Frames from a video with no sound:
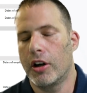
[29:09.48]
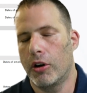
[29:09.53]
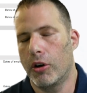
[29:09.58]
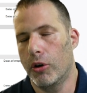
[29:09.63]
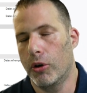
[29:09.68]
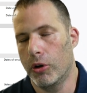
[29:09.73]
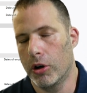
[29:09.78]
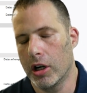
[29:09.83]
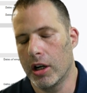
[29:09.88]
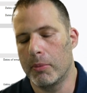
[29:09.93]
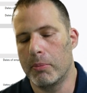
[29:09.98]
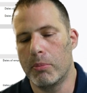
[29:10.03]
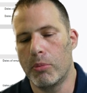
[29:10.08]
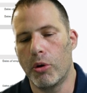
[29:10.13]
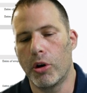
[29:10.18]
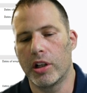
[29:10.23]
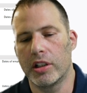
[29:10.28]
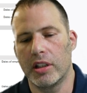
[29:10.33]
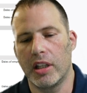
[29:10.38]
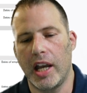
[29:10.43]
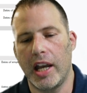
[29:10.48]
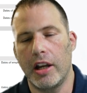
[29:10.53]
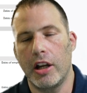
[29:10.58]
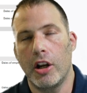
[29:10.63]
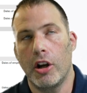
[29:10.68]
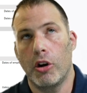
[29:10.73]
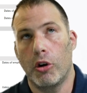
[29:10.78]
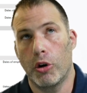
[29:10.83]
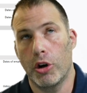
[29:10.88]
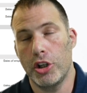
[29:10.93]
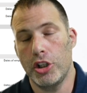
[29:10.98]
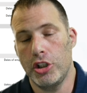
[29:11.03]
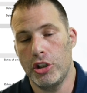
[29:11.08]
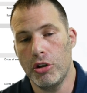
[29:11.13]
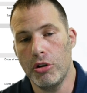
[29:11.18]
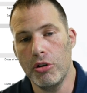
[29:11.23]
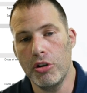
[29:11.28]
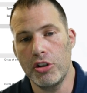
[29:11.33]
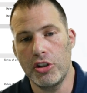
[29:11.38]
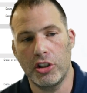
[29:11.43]
or
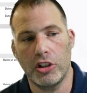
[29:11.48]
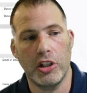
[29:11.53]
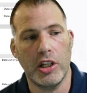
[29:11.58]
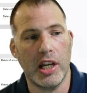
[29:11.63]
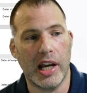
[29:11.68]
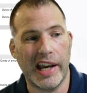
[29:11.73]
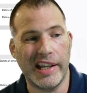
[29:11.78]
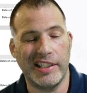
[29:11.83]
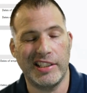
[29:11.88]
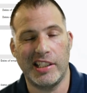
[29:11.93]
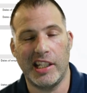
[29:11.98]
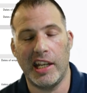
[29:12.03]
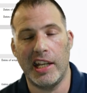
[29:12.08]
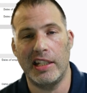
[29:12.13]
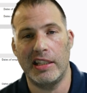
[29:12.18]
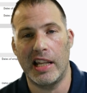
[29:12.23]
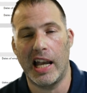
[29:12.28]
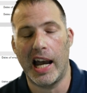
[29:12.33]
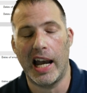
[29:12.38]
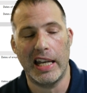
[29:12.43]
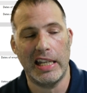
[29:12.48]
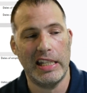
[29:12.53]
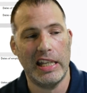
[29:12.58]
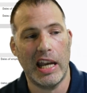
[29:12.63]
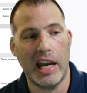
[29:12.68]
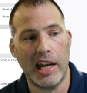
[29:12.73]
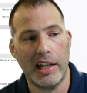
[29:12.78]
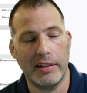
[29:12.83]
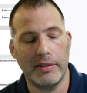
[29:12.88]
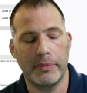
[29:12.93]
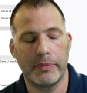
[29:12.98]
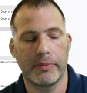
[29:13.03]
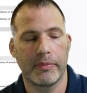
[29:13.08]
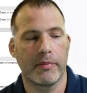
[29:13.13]
usually I say not yet.